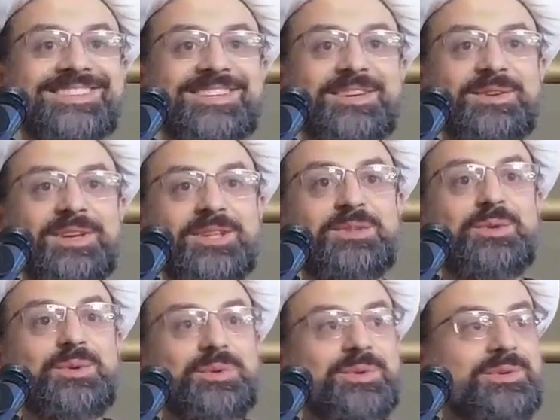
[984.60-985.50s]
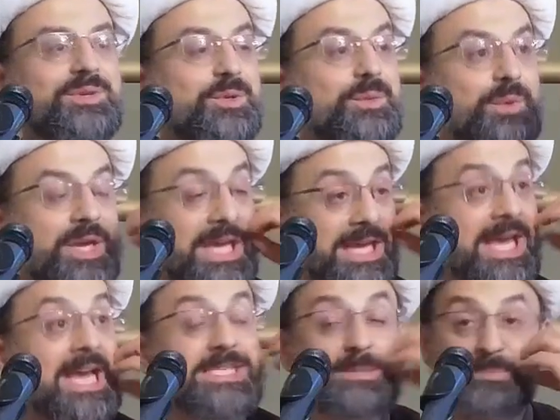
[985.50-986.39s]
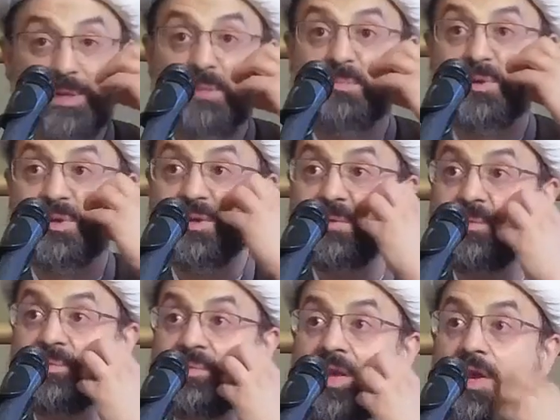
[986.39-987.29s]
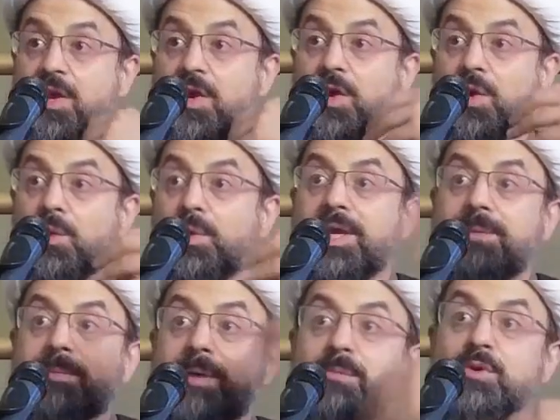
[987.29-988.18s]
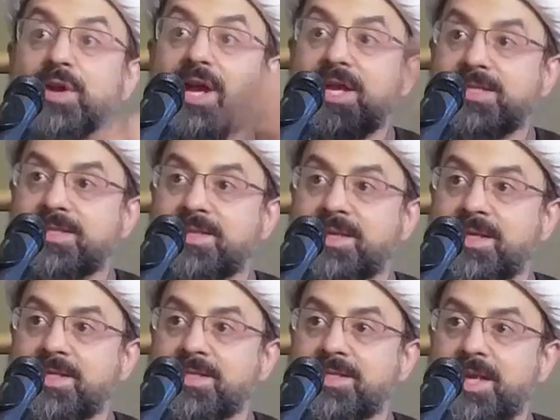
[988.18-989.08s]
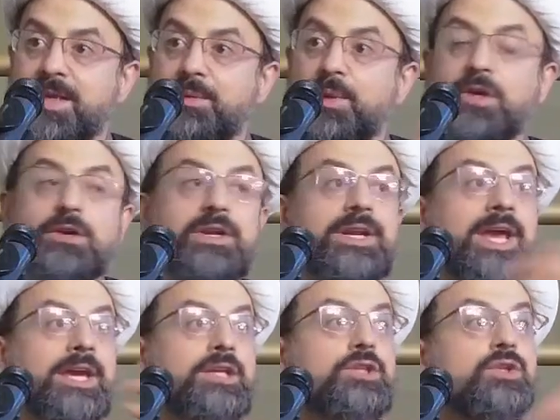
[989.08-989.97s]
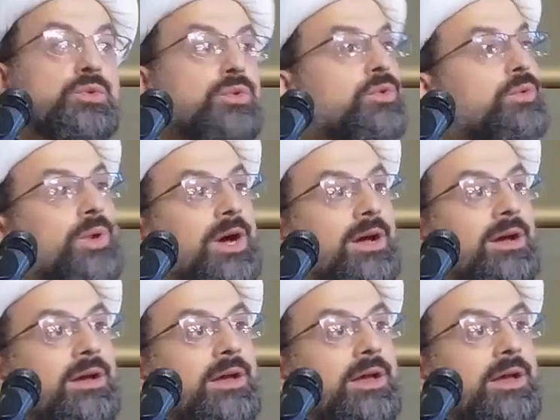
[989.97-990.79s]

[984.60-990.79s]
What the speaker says: You need to, we as people, we memorize things and we connect to what?